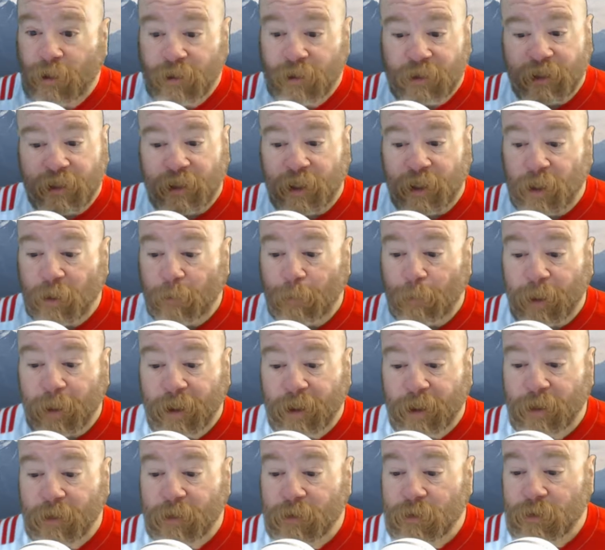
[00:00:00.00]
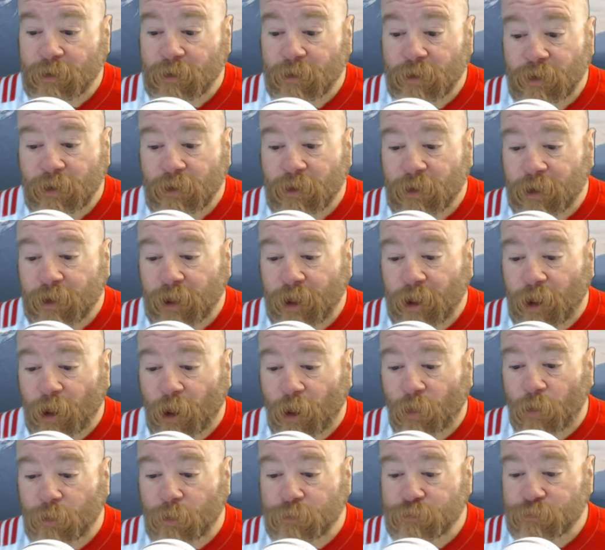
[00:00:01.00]
DM me, you
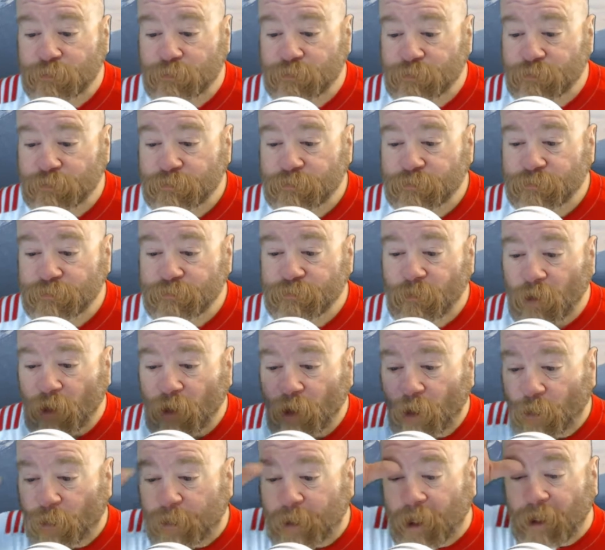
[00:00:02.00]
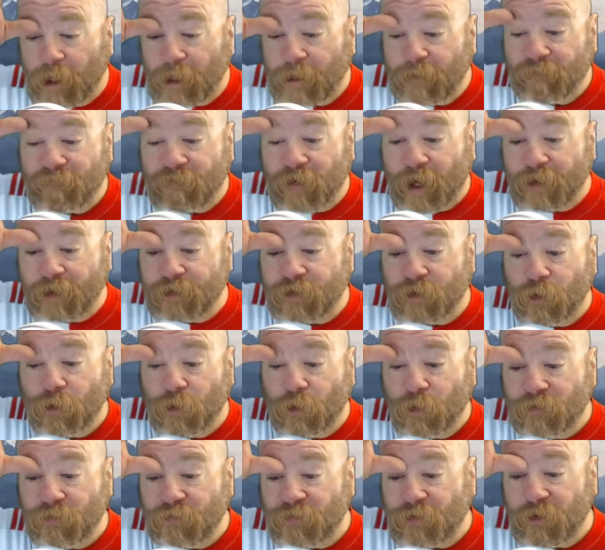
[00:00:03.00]
know. Okay,
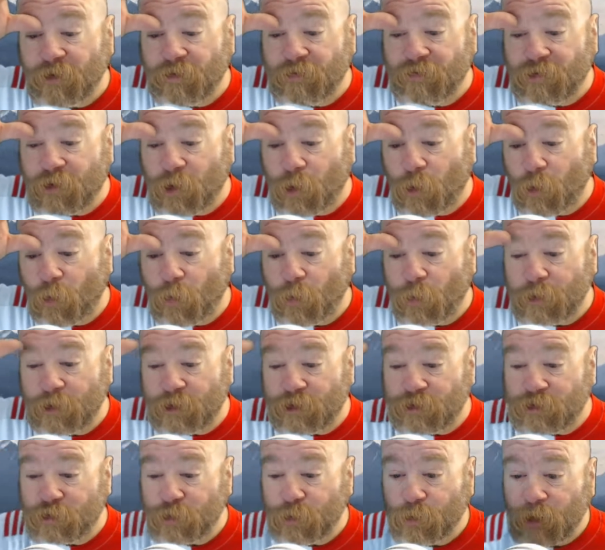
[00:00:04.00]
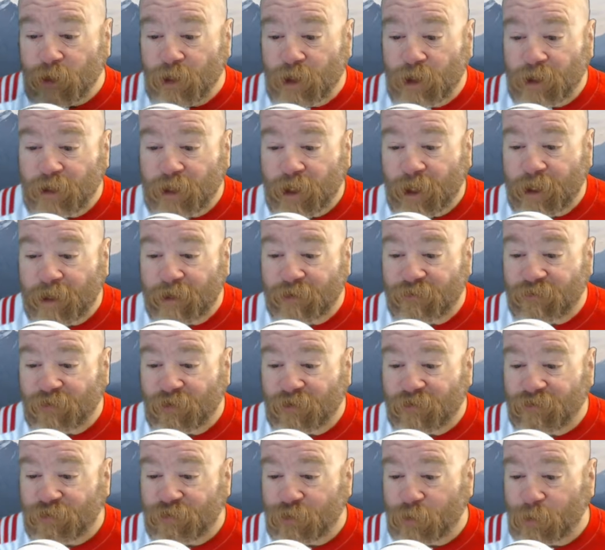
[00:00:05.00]
Vato says go with the tuna. Dagan
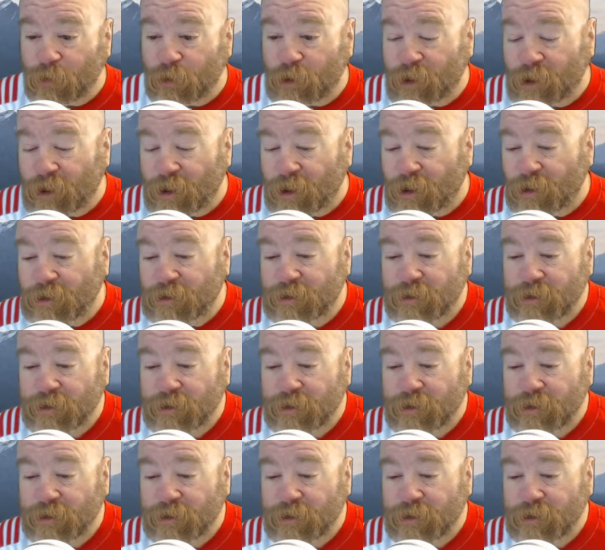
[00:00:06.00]
says tuna.